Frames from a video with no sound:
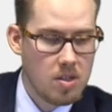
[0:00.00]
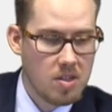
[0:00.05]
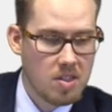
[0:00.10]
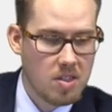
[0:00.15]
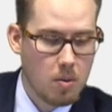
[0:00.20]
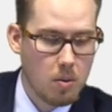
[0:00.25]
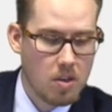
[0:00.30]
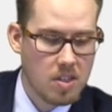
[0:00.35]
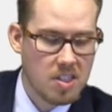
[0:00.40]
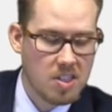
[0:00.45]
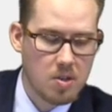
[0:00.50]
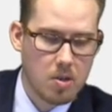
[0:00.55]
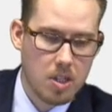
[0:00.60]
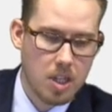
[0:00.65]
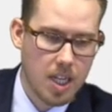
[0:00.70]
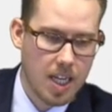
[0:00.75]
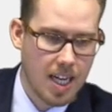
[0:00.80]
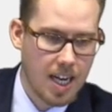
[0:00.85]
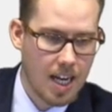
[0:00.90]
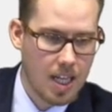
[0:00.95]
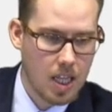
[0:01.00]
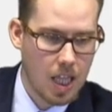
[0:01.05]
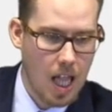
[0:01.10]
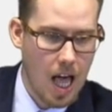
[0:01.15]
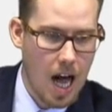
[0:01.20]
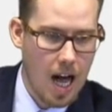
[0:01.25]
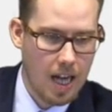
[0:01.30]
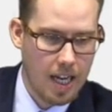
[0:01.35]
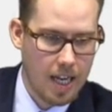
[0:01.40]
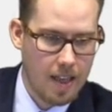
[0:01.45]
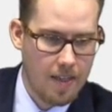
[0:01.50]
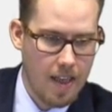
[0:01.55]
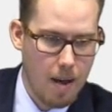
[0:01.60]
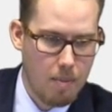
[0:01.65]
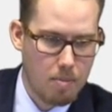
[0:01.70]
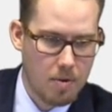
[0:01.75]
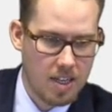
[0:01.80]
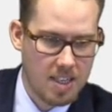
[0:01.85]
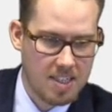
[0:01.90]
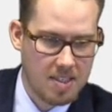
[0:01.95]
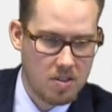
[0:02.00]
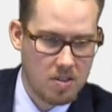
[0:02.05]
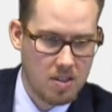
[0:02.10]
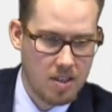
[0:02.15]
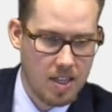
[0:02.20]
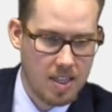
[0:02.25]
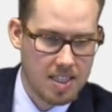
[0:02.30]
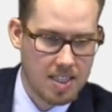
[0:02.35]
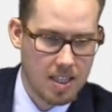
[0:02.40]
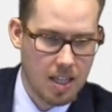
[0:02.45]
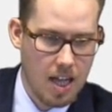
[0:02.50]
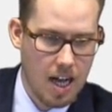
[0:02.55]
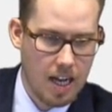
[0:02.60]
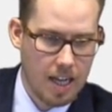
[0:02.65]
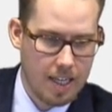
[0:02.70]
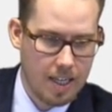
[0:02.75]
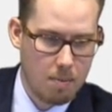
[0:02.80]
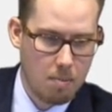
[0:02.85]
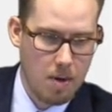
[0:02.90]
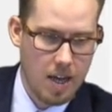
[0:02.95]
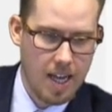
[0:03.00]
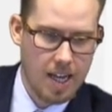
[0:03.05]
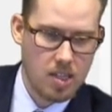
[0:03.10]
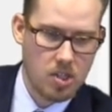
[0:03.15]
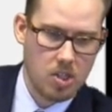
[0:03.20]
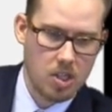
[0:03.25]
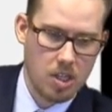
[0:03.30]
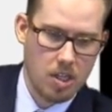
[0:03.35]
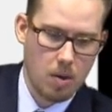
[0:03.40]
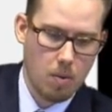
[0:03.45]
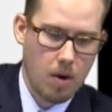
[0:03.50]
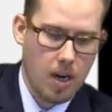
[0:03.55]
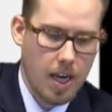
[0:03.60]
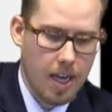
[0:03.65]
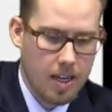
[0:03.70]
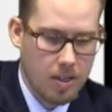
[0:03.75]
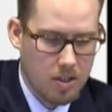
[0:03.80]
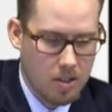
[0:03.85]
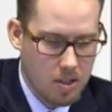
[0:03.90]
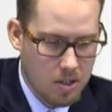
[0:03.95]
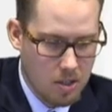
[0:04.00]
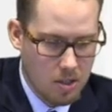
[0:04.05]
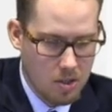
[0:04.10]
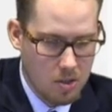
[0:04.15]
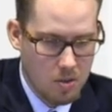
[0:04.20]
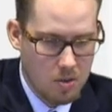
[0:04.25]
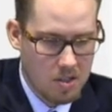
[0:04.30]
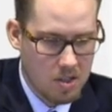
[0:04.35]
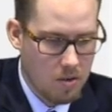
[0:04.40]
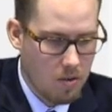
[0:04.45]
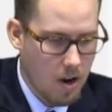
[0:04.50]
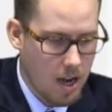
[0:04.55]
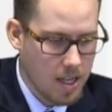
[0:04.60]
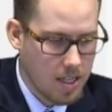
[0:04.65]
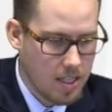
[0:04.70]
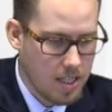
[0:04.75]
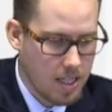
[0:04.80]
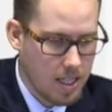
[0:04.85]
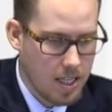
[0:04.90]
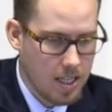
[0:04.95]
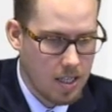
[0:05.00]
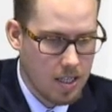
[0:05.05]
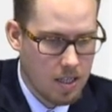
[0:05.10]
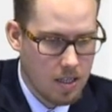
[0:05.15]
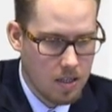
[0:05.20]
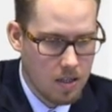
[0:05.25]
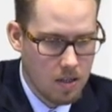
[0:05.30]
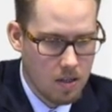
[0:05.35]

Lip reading: So once you click on Login, that brings you to this login page. You're going to want to enter your user ID,